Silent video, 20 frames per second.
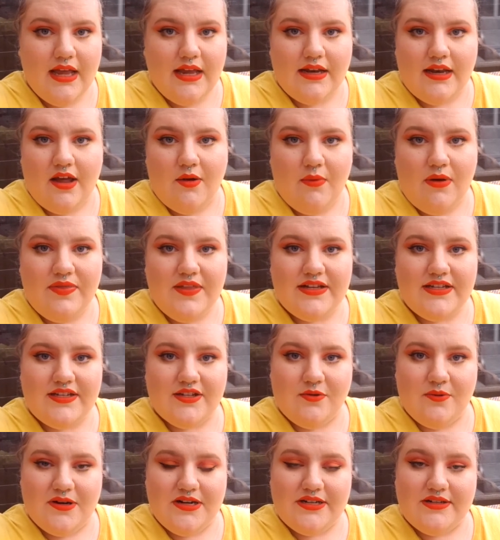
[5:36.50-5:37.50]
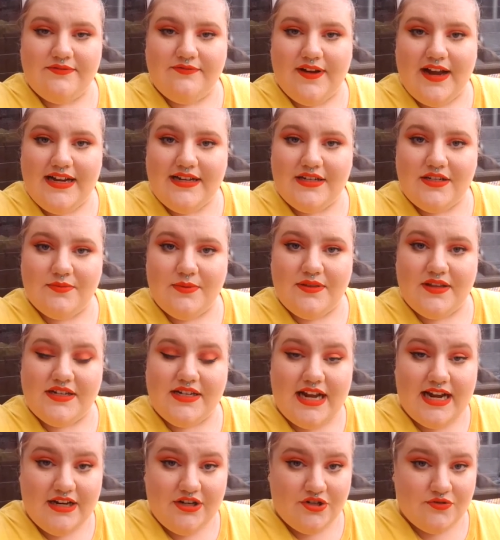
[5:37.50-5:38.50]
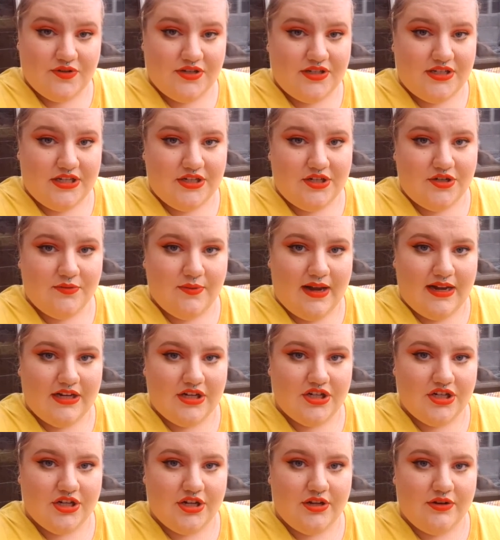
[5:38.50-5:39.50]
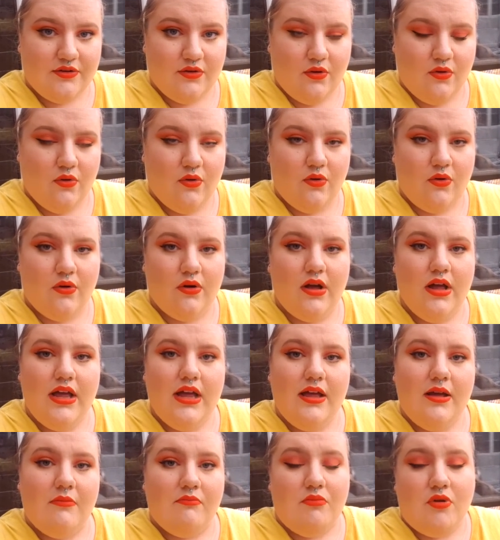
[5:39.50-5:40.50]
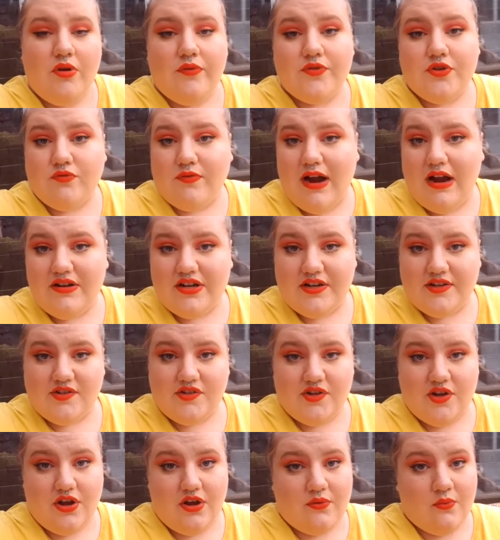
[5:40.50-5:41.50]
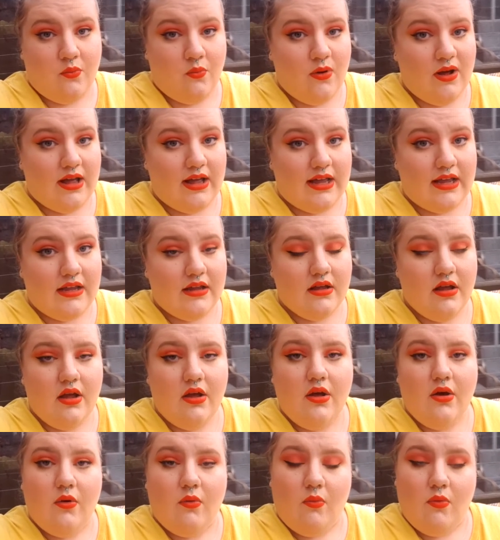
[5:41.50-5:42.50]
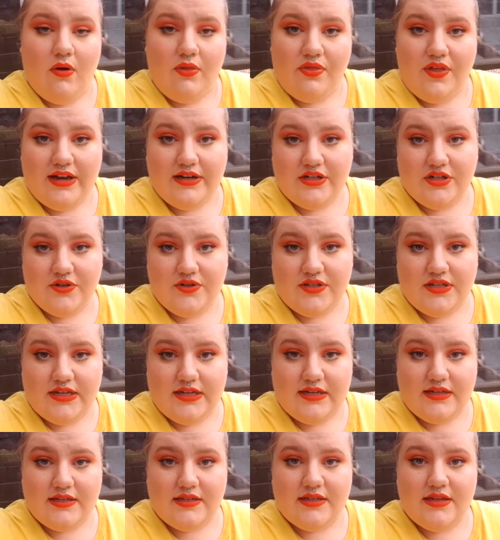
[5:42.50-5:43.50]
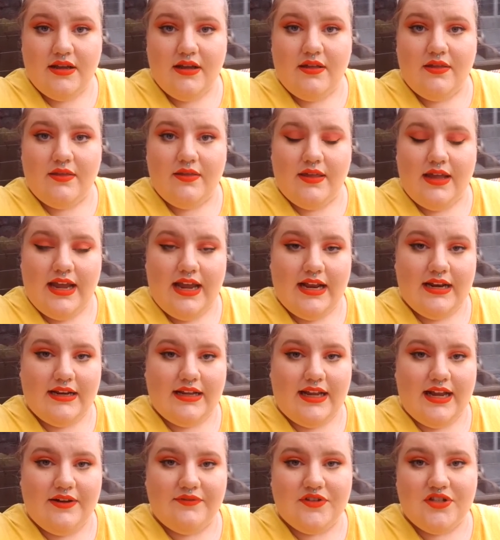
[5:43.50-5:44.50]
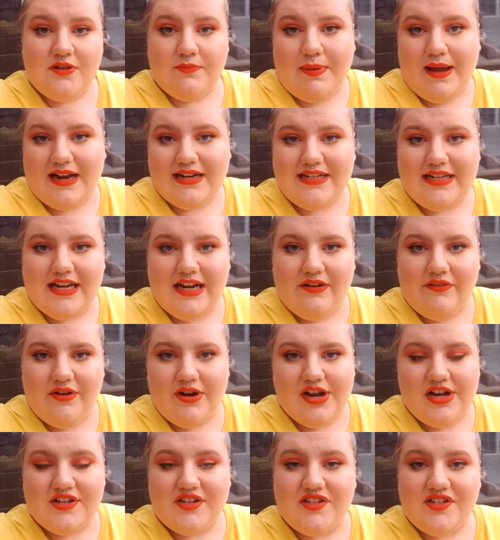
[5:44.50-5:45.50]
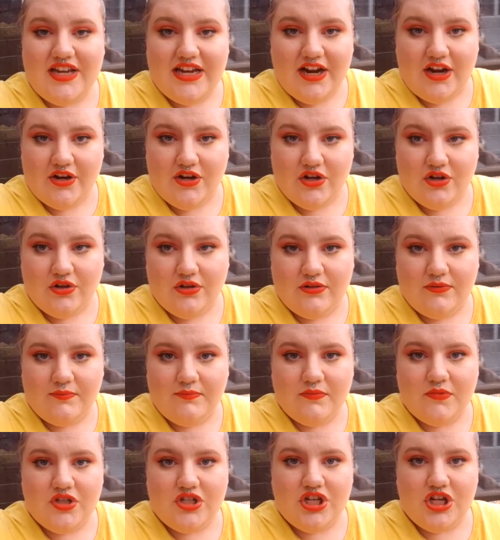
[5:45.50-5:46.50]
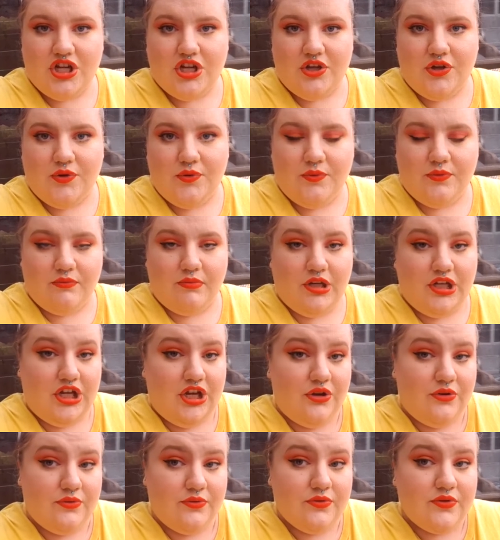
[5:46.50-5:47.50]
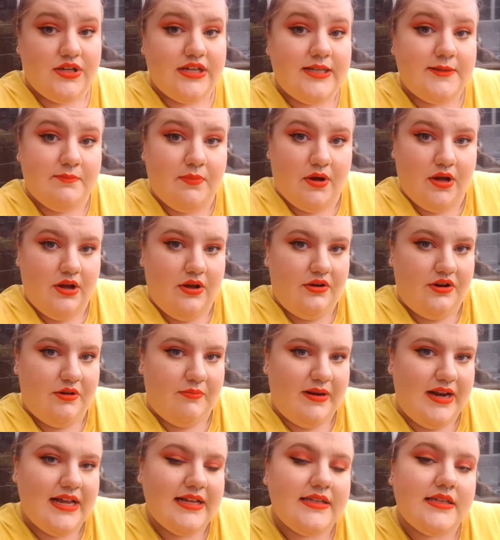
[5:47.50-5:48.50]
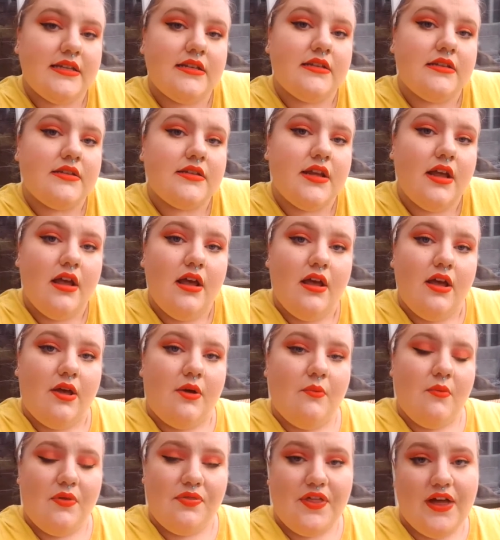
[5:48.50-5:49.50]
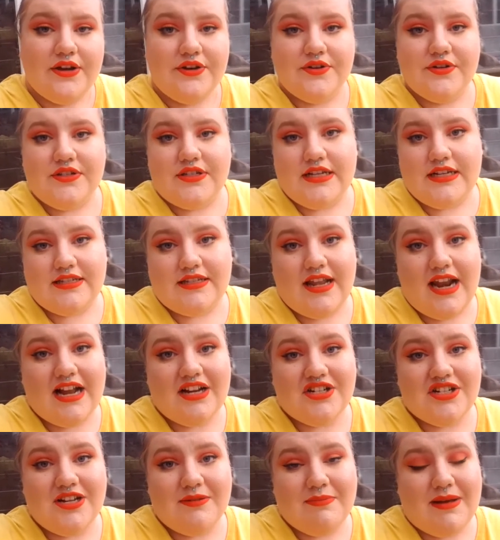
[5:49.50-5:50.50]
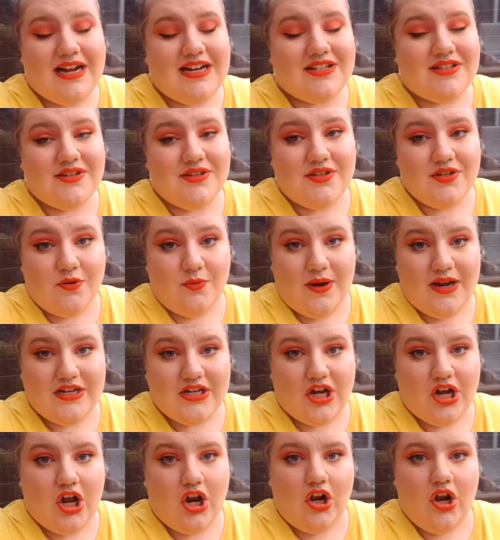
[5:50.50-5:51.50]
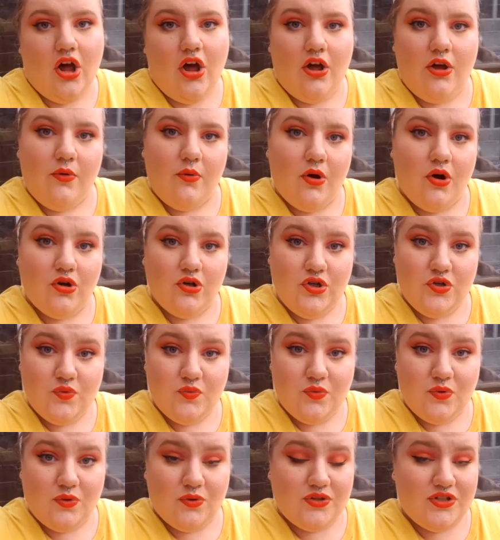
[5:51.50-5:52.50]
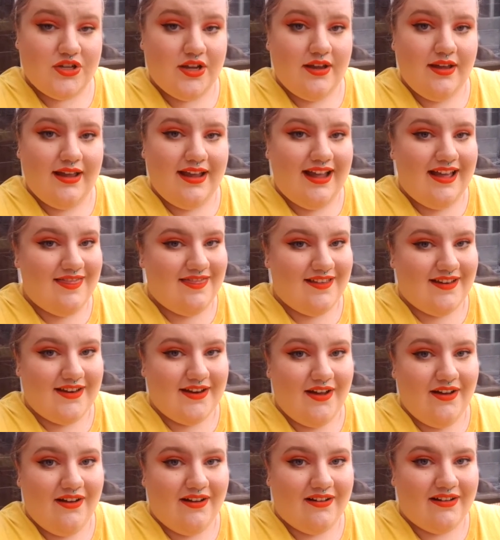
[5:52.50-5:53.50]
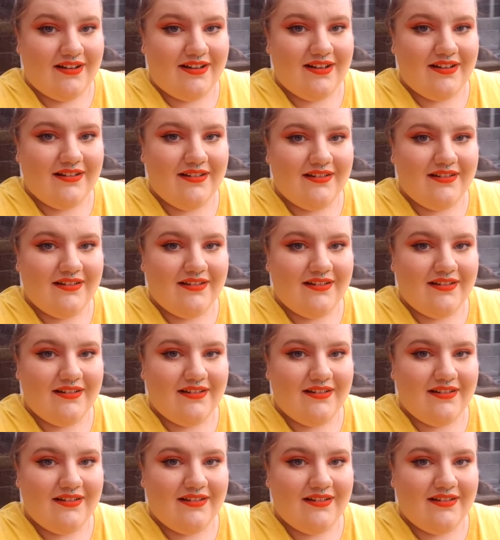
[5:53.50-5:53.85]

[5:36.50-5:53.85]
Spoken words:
Now when this squid is faced with a dangerous situation or moves around in a certain way, what that does is it gives the bacteria a signal to use its bioluminescence. And what that does is that actually makes the squid glow underwater in the dark.